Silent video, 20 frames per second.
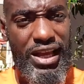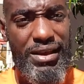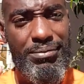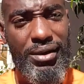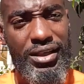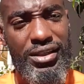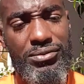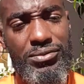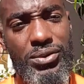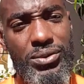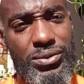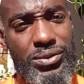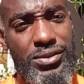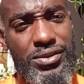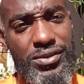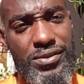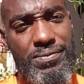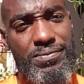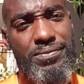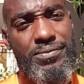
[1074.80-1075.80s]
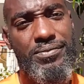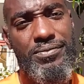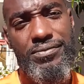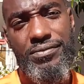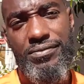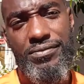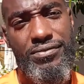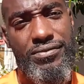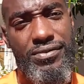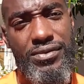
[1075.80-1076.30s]
play by the rules.
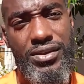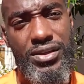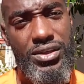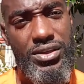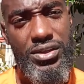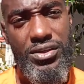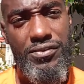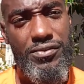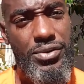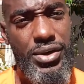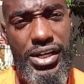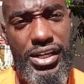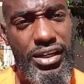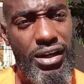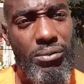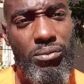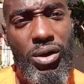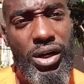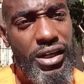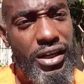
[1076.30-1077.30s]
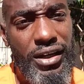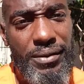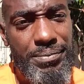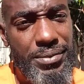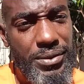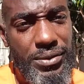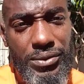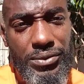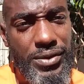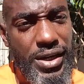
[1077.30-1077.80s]
You've already got one
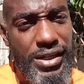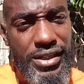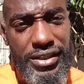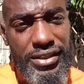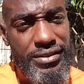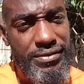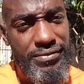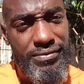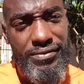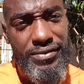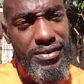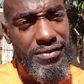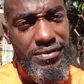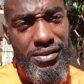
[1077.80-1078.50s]
up already.